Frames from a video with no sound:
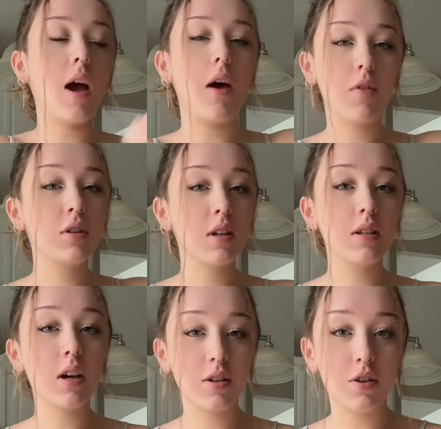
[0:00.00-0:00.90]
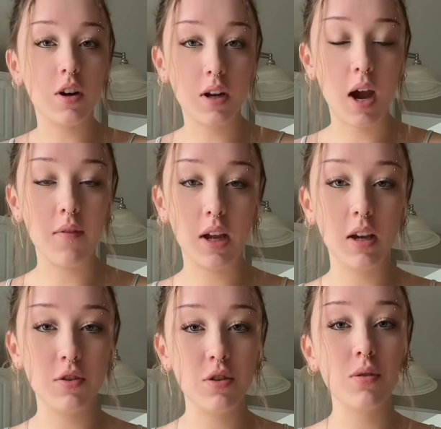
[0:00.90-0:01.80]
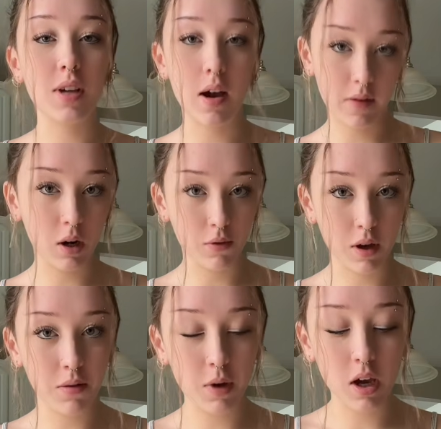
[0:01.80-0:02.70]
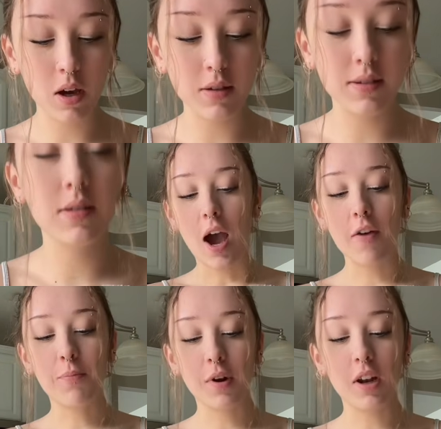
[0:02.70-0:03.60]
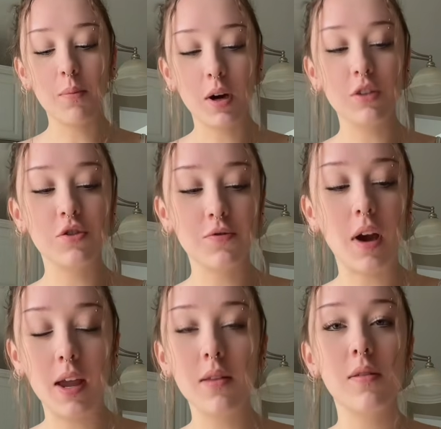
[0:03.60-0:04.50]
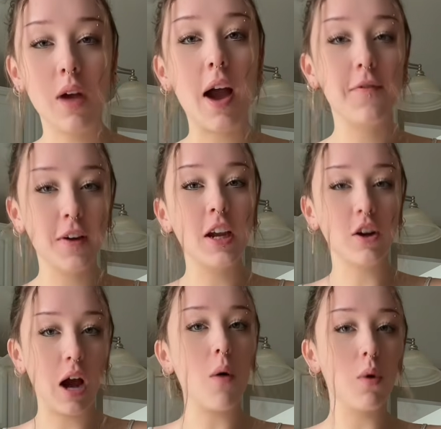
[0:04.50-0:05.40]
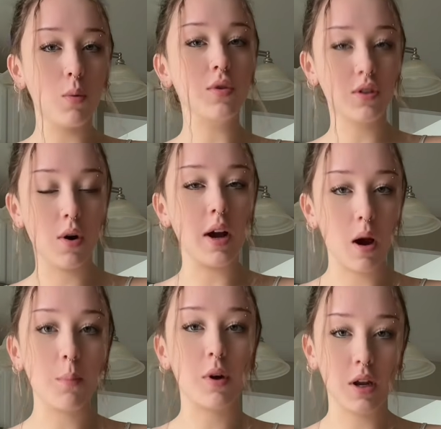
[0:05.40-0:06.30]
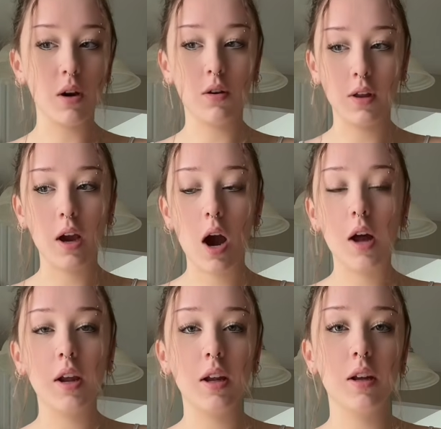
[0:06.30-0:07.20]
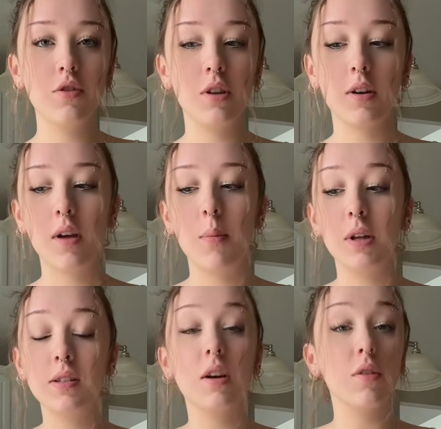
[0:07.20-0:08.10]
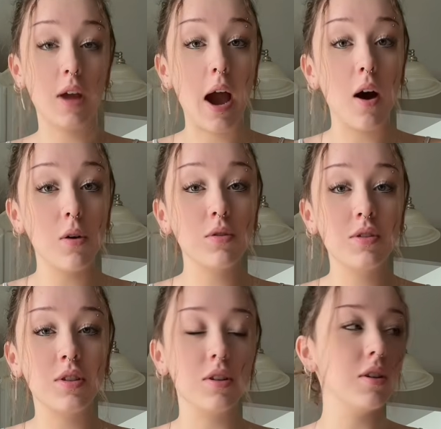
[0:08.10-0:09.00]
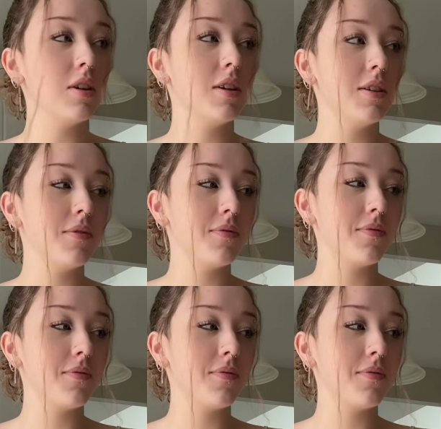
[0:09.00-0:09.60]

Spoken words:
Ever since I started having issues having arrhythmias, I've pretty much, I figured out what was going on pretty early on, and it took them until now to